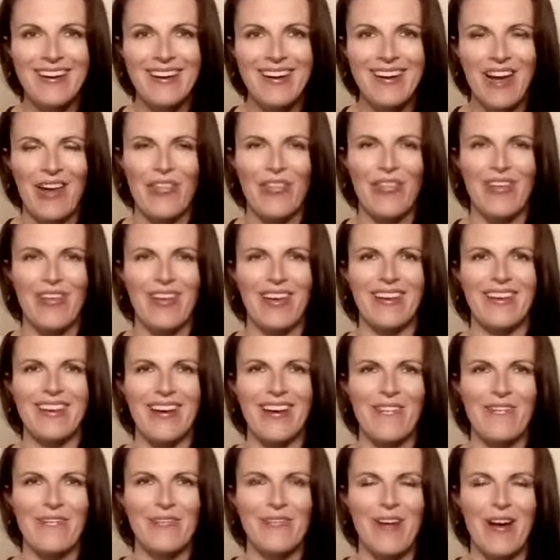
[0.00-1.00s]
I think
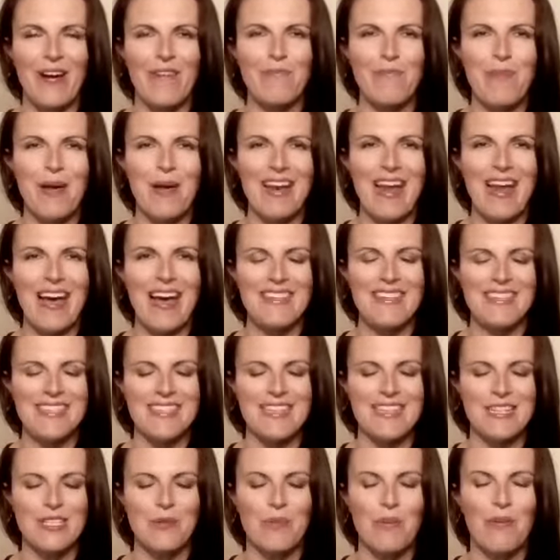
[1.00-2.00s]
I've been asked
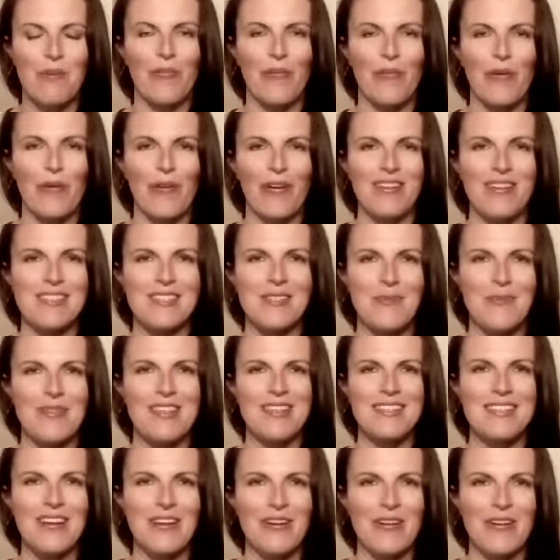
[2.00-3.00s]
this before, and some of
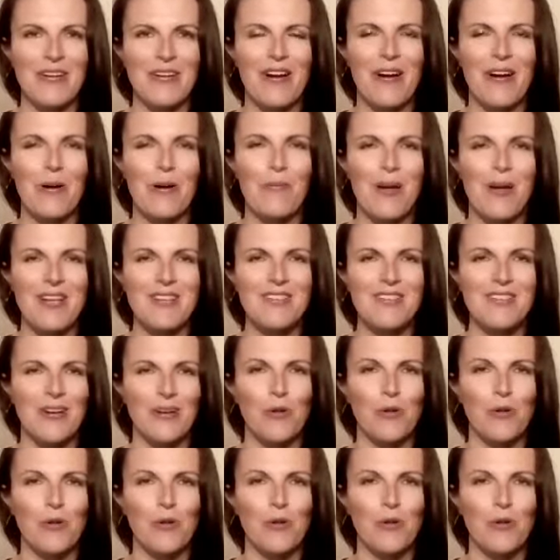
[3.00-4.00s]
this are based
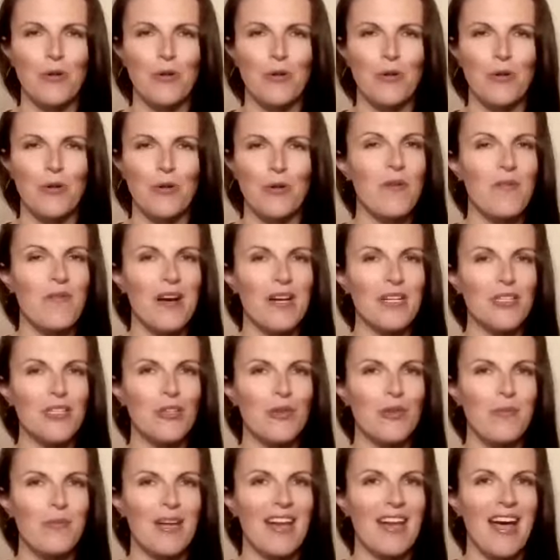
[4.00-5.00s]
on questions that we've
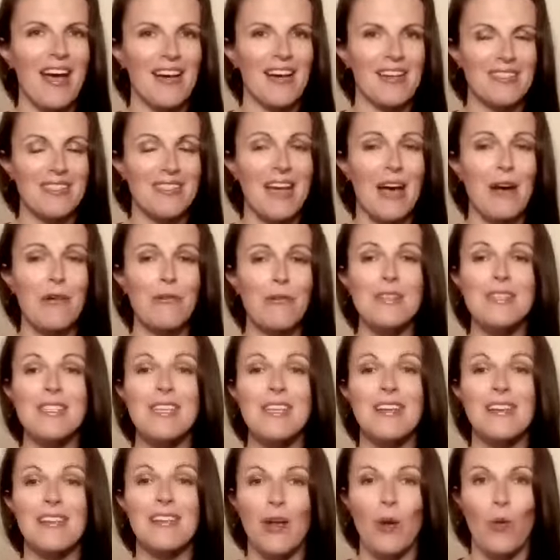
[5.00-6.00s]
actually been asked. How does
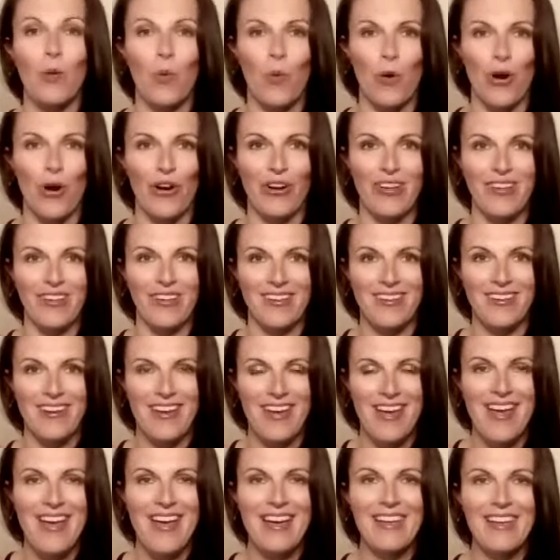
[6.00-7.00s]
healing work?
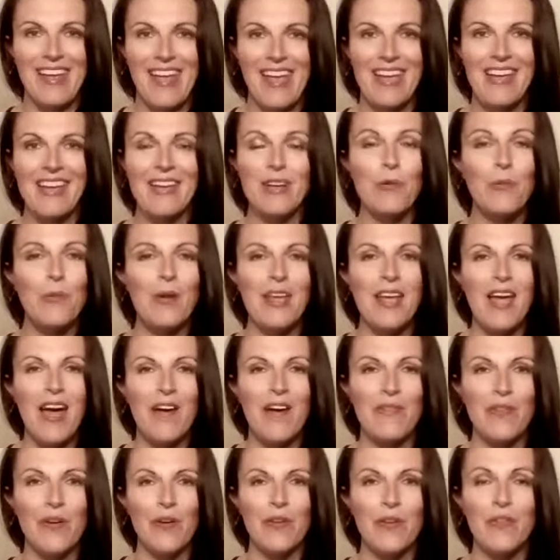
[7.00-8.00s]
Can we
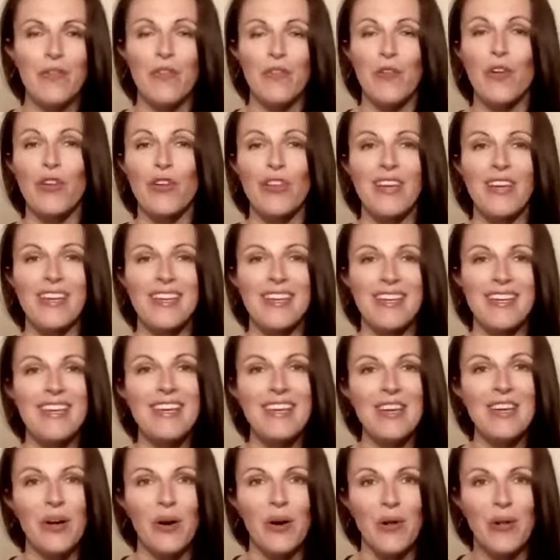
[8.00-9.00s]
ever fully
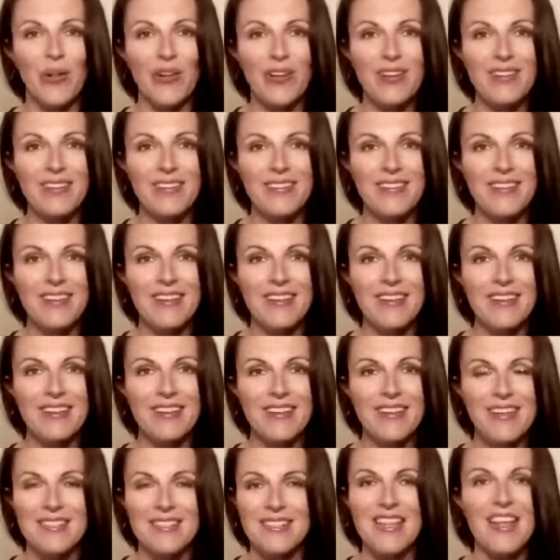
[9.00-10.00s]
heal?
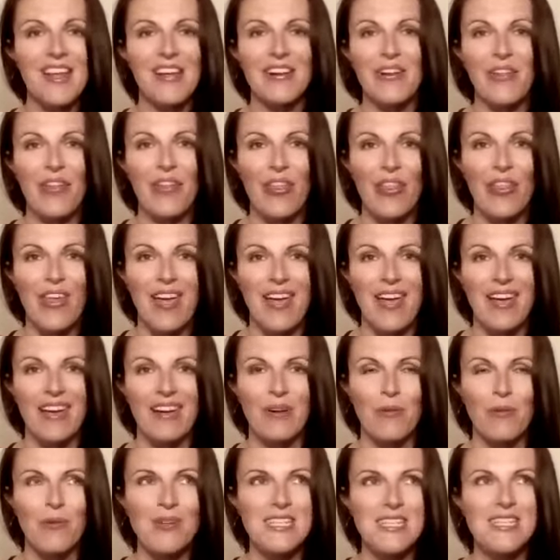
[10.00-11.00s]
Is that a
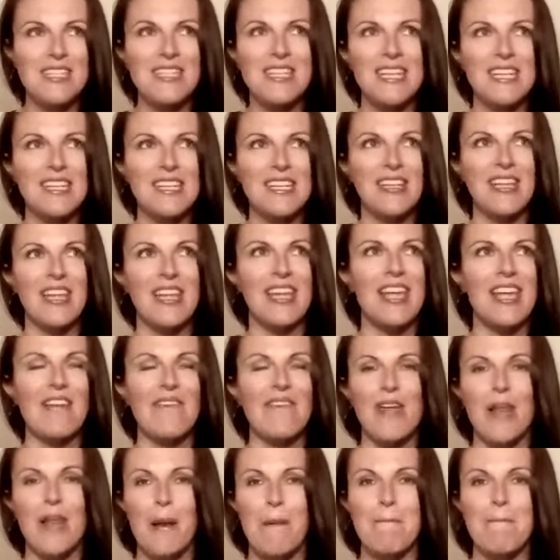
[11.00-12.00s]
thing? What does healing
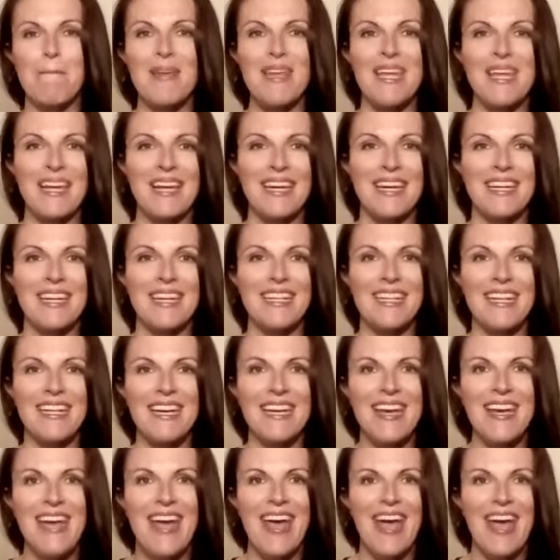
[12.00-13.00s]
even mean?
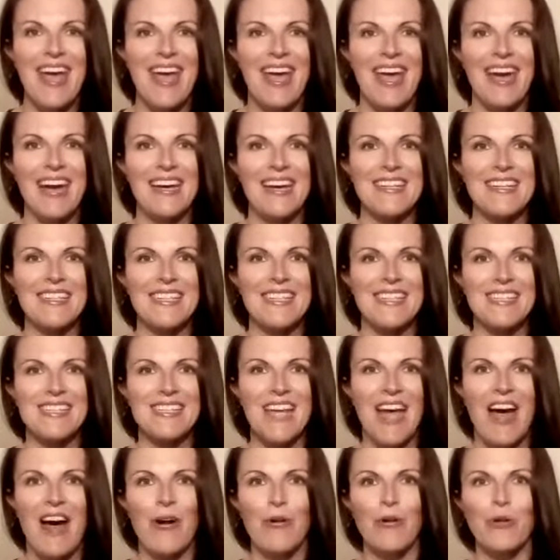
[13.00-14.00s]
And
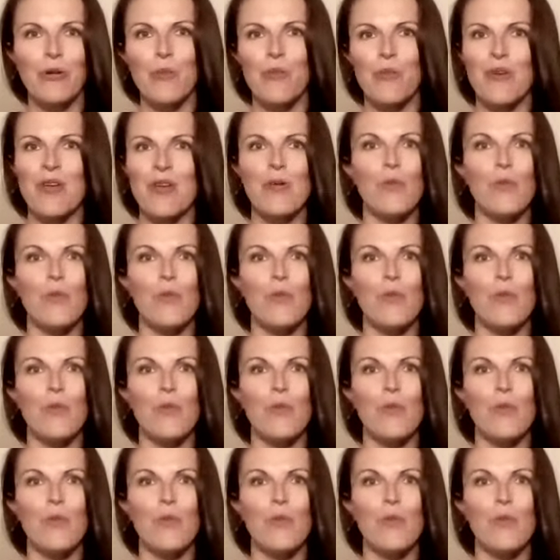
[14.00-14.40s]
how do we